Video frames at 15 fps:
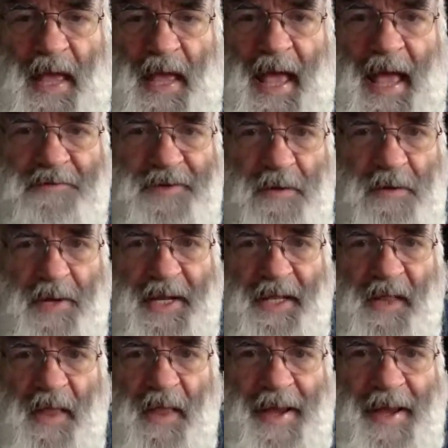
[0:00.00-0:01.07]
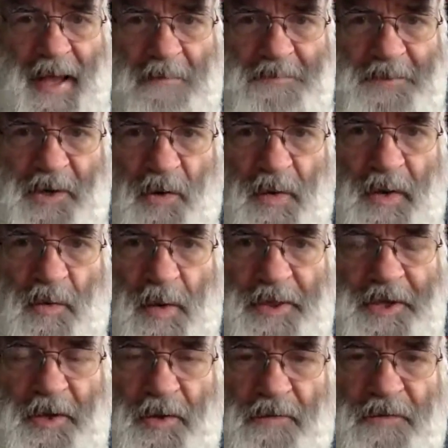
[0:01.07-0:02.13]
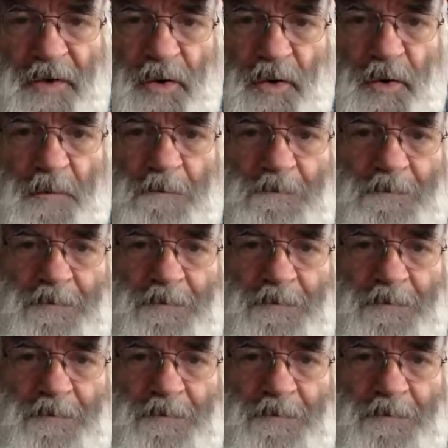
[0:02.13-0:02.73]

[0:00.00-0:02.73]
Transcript: Have somebody lined up to go in with you. If you